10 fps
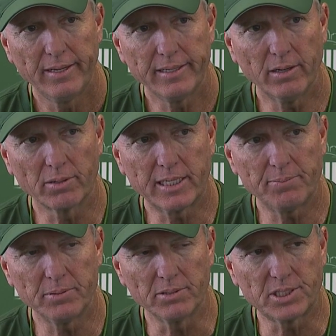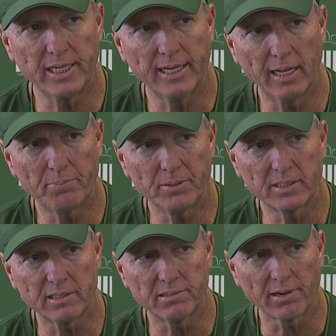you know, keeping their chin up, and
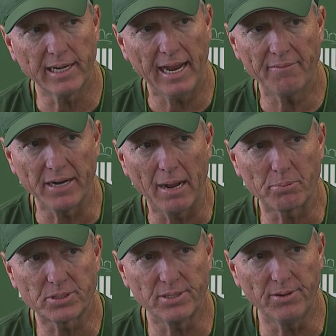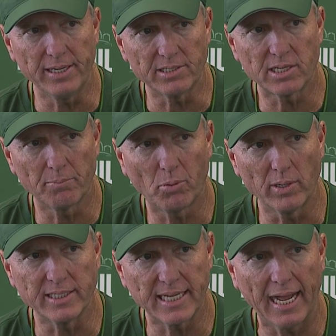because they're going to have an opportunity at some
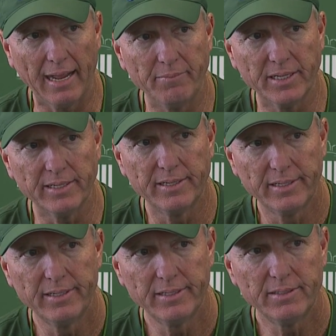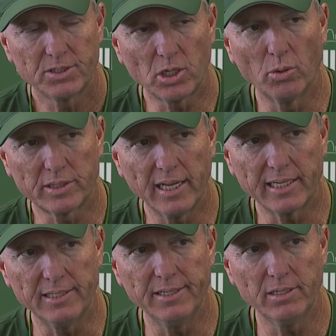point in time to show what they
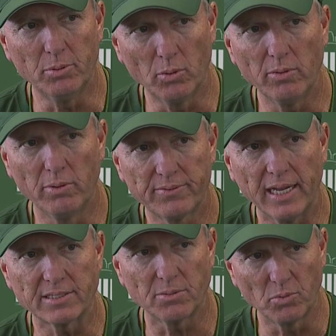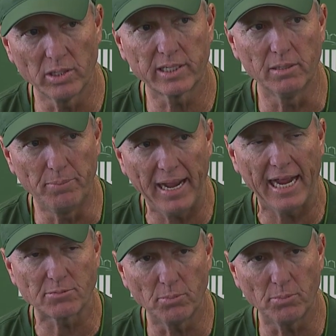can do. But we, have got some really good backs.